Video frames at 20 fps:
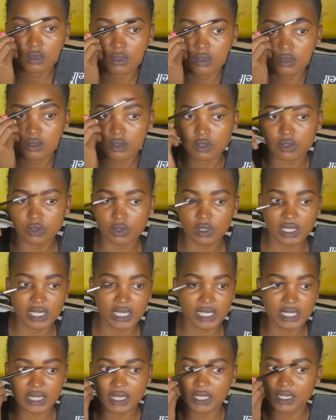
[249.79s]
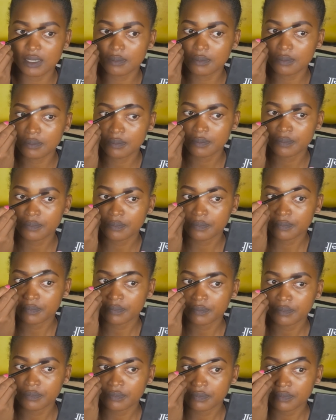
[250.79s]
So to clean them,
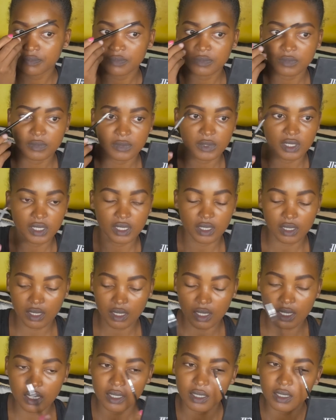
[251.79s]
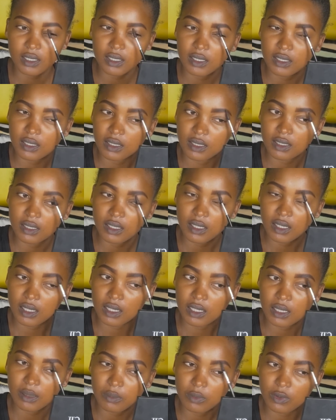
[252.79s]
I
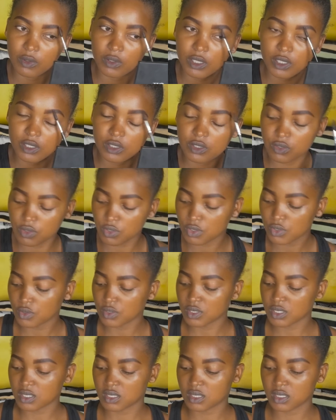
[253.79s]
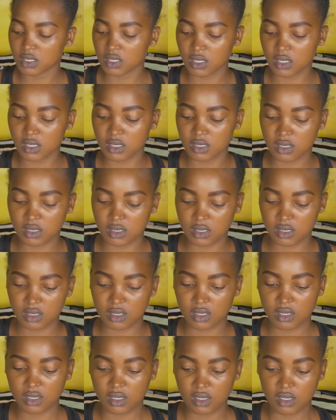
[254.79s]
am going to use this
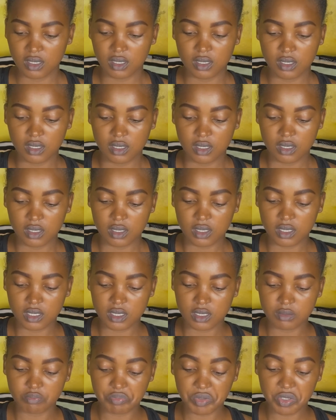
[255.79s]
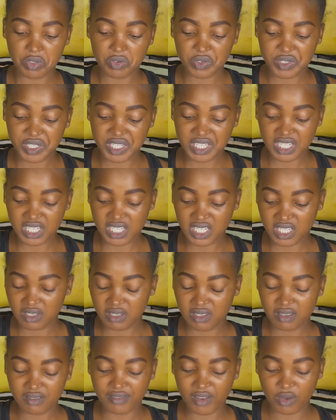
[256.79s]
Kiss Beauty
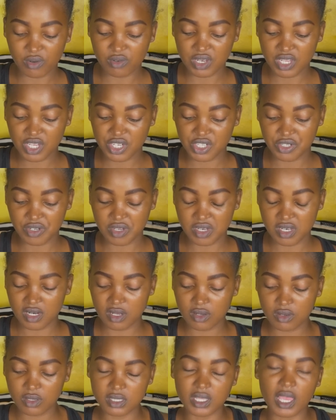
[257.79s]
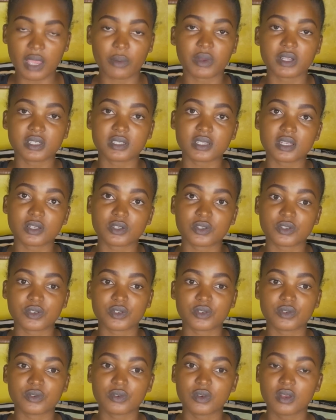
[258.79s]
foundation, because I wanted to
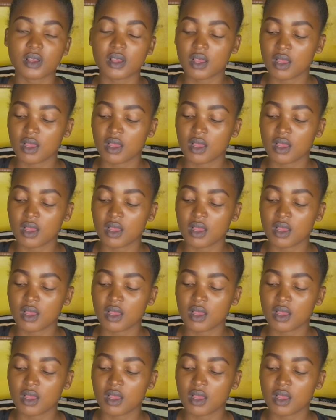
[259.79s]
do